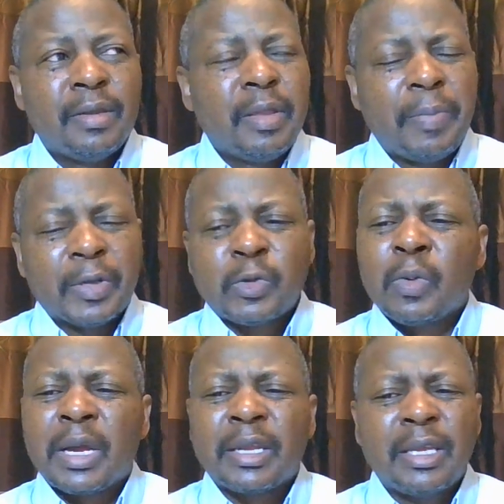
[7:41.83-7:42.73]
The person
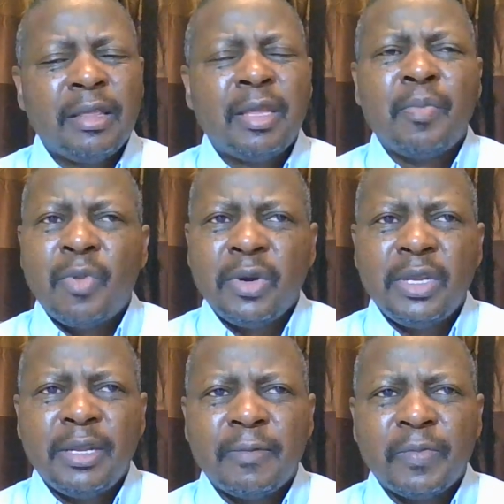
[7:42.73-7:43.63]
who can kill the
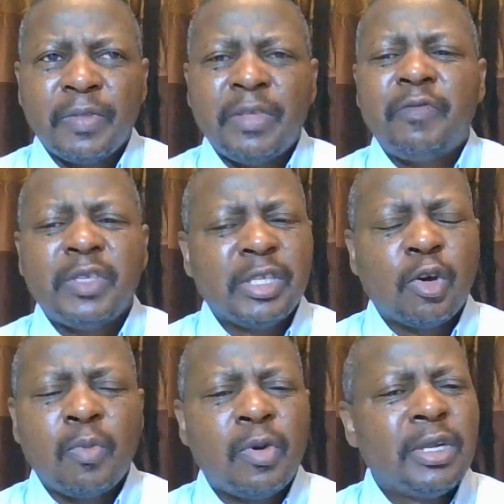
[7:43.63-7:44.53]
body, the
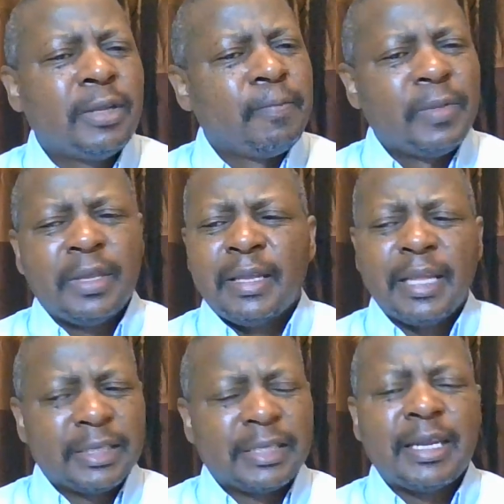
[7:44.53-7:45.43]
physical body,
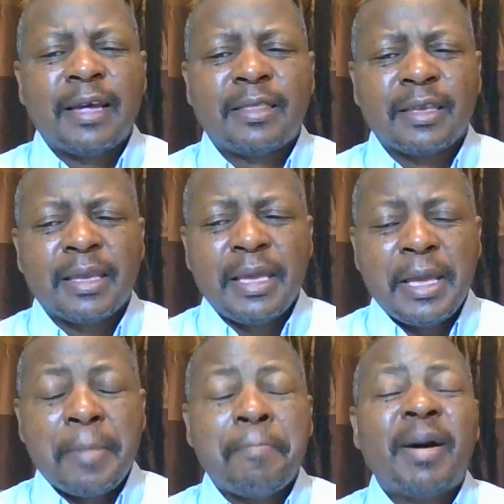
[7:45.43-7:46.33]
that's nothing.
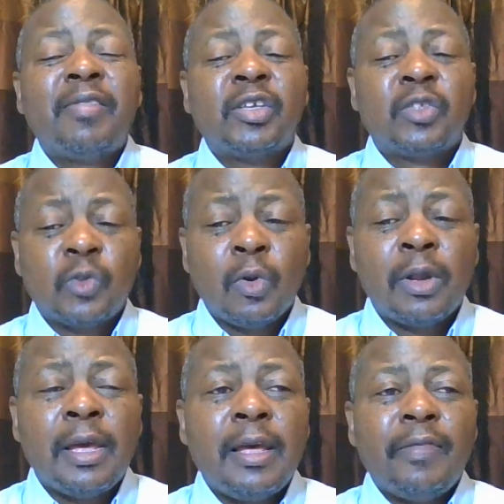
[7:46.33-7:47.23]
But the
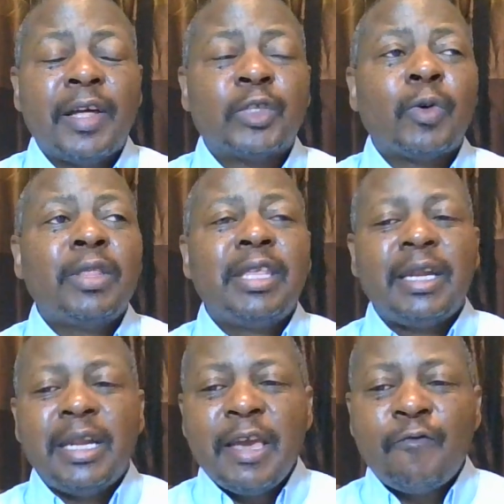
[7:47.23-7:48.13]
soul, that's why
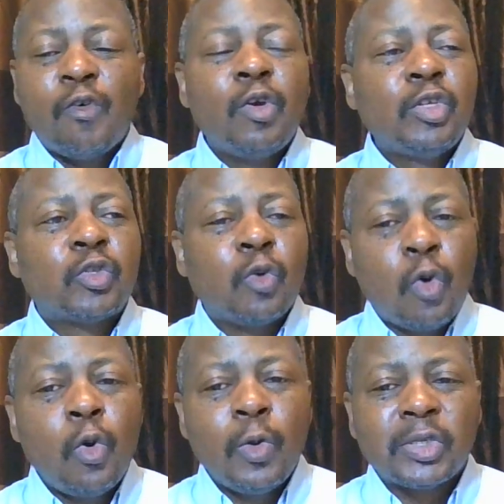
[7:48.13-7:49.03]
the devil is
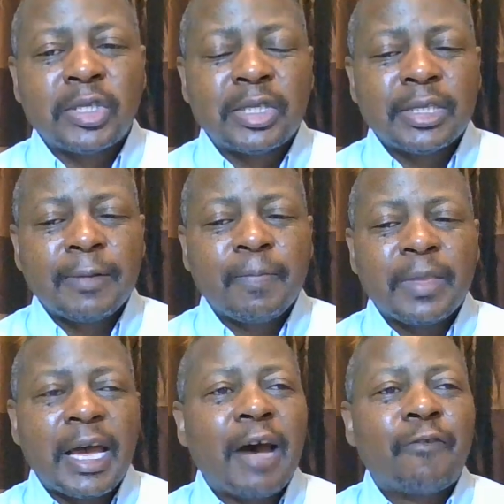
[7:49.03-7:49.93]
always
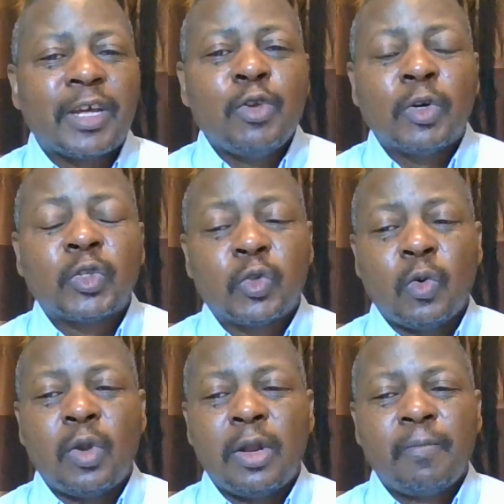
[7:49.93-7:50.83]
after your
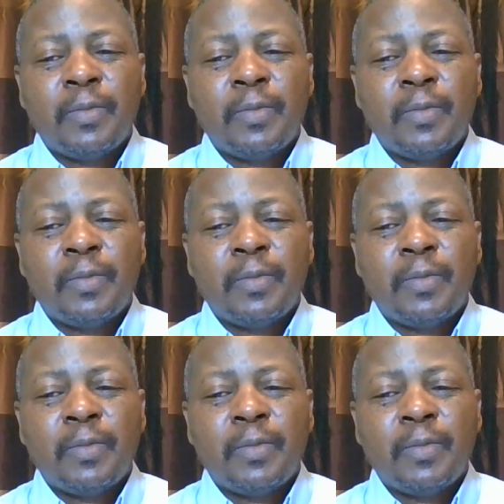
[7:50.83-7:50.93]
soul.